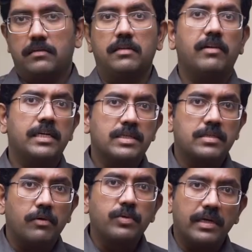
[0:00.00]
The device
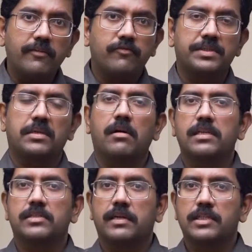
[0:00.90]
is now ready for
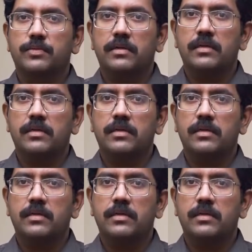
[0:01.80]
technology transfer,